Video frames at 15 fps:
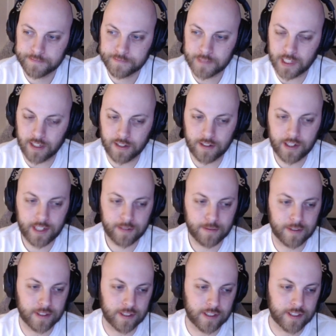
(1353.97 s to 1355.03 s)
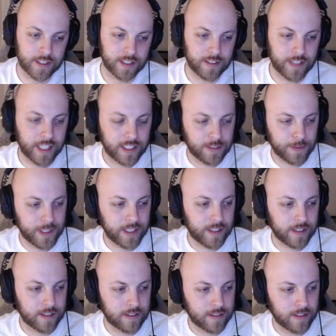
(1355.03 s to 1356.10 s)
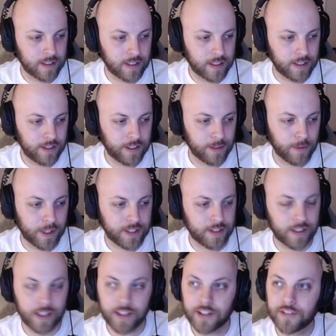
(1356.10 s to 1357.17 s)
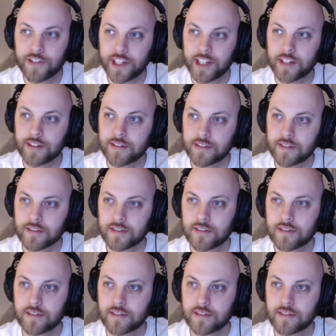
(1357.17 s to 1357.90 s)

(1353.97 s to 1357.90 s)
All right. Well, until next week, you can watch our other videos.